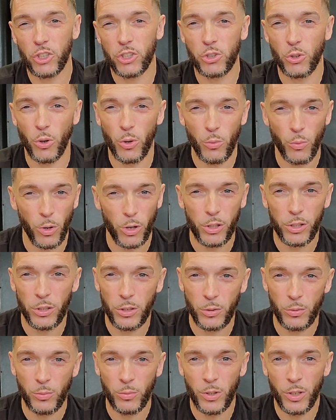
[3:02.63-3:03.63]
short work of
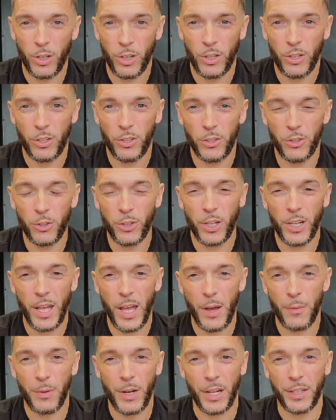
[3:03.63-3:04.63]
you, you're gonna
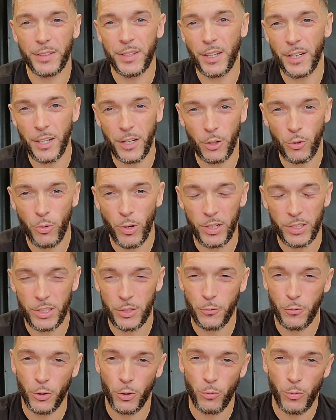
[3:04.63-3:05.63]
have an identity
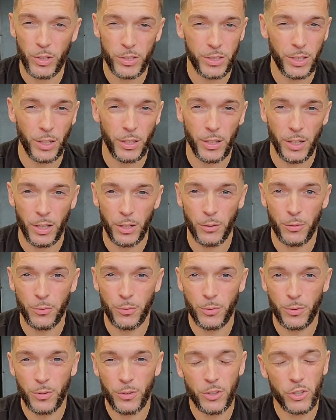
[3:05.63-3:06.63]
crisis for the rest of your life,
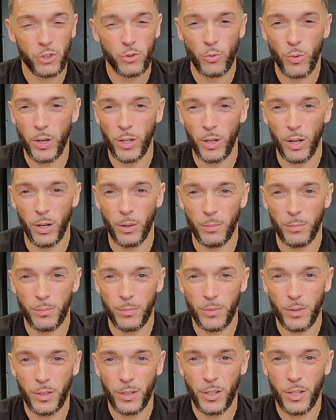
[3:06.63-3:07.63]
straight up.
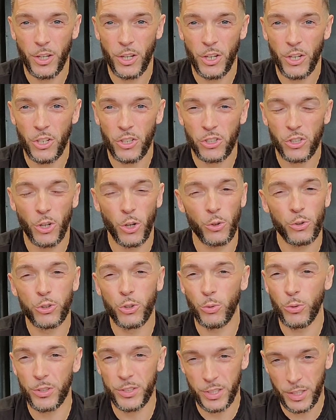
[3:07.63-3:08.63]
So don't
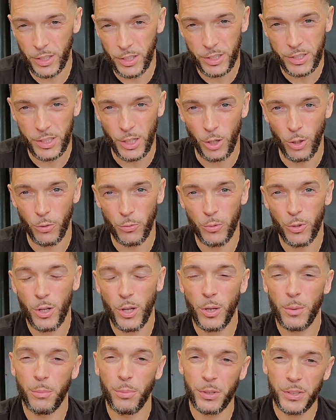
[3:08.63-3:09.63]
do it to yourself.
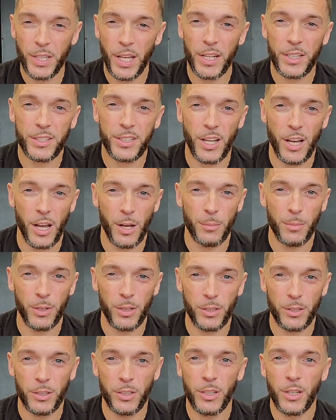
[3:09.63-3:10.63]
Put that time
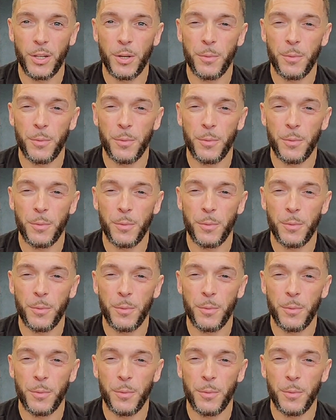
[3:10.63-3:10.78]
in.